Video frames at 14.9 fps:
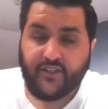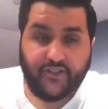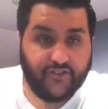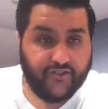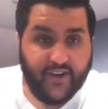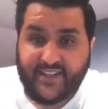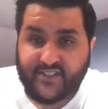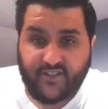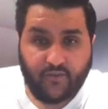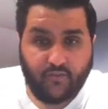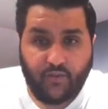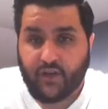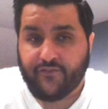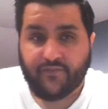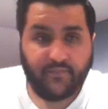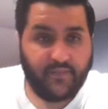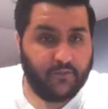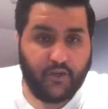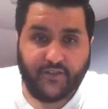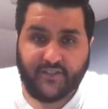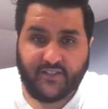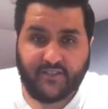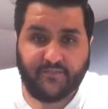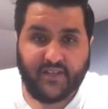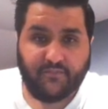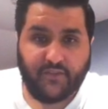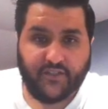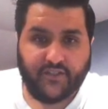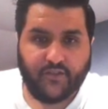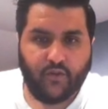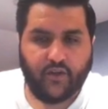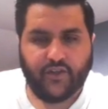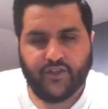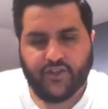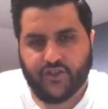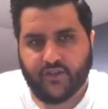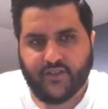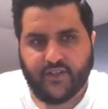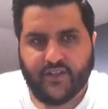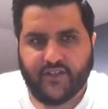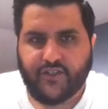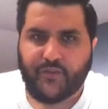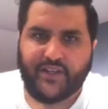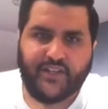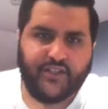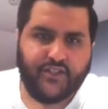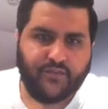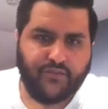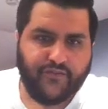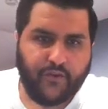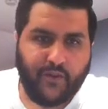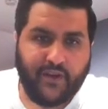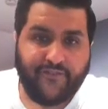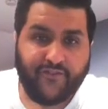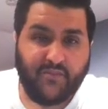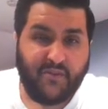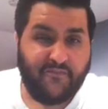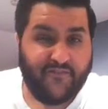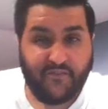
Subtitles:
Gray's done well for me whilst he's been in my squad. Jota, do we need to move away from him?